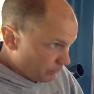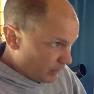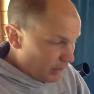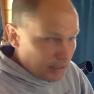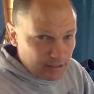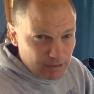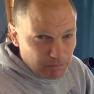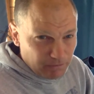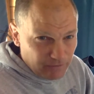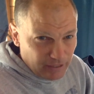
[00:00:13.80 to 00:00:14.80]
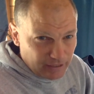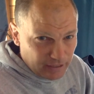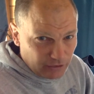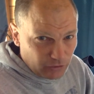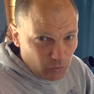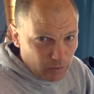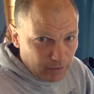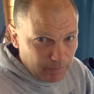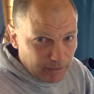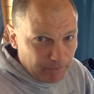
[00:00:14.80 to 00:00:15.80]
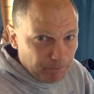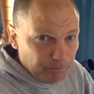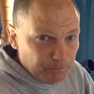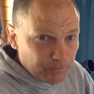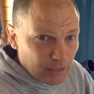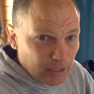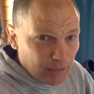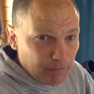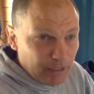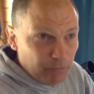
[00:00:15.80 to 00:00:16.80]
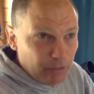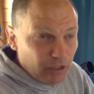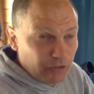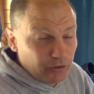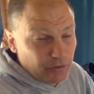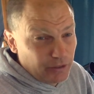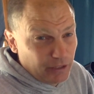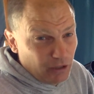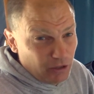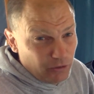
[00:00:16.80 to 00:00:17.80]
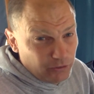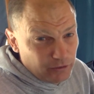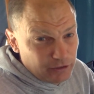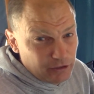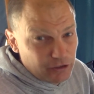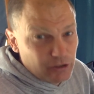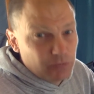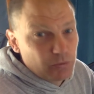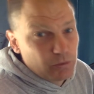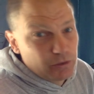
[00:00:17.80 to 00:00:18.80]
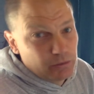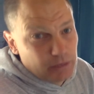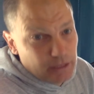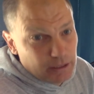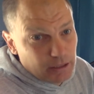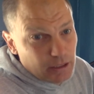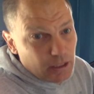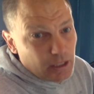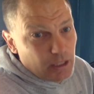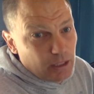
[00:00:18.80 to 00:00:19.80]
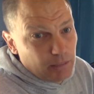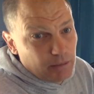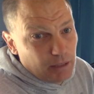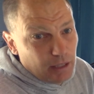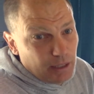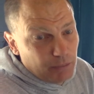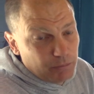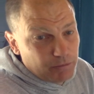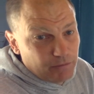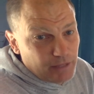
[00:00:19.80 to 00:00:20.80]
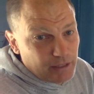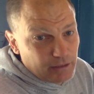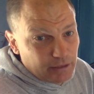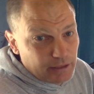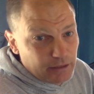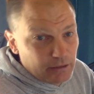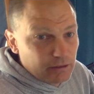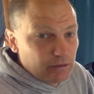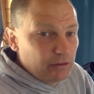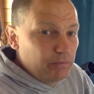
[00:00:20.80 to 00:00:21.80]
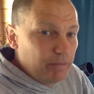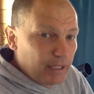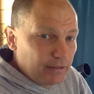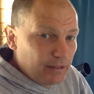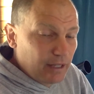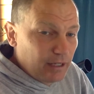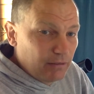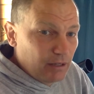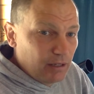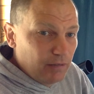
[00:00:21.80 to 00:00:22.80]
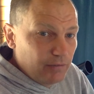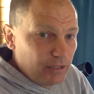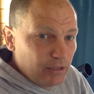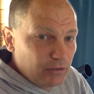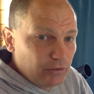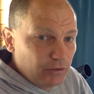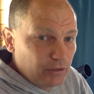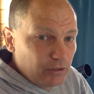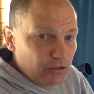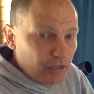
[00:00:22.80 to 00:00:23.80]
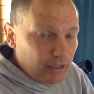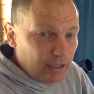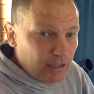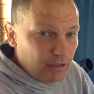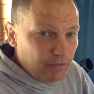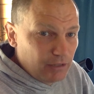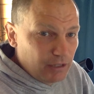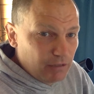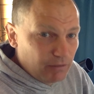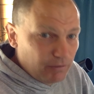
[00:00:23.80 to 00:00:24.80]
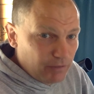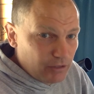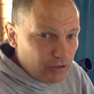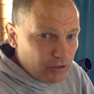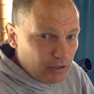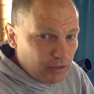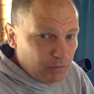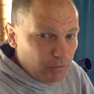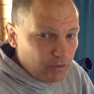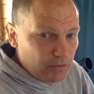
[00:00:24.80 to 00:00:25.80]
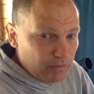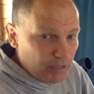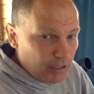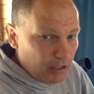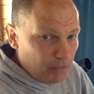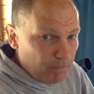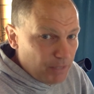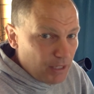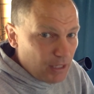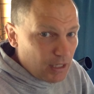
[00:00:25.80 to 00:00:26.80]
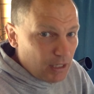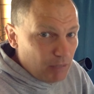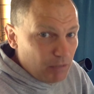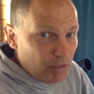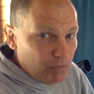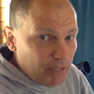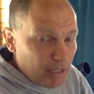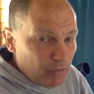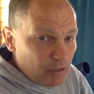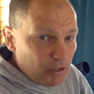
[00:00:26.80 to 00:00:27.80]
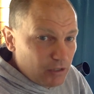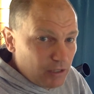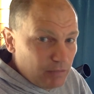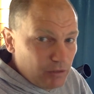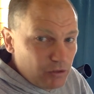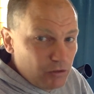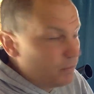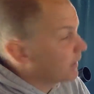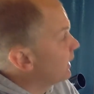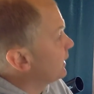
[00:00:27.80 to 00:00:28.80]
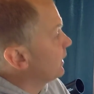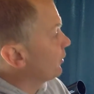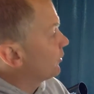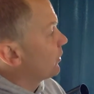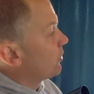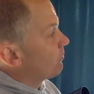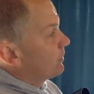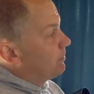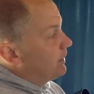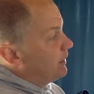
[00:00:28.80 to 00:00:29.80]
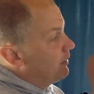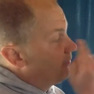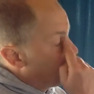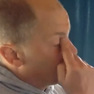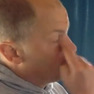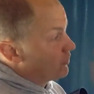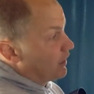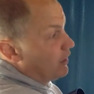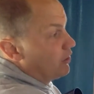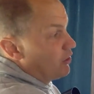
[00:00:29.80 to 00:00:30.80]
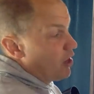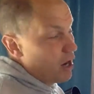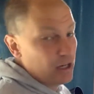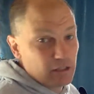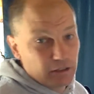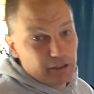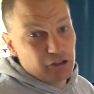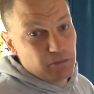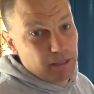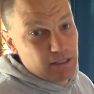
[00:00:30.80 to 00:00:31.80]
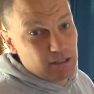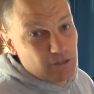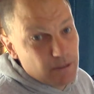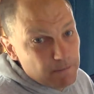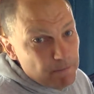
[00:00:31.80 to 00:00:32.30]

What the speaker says: And that simplified things quite a bit. And we also, all those linear terms were unique. I will provide a link back to that video so you can check that out if you need a refresher. It was a bit ago. But now we're going to talk about two big ideas: repeated factors and nonlinear bases.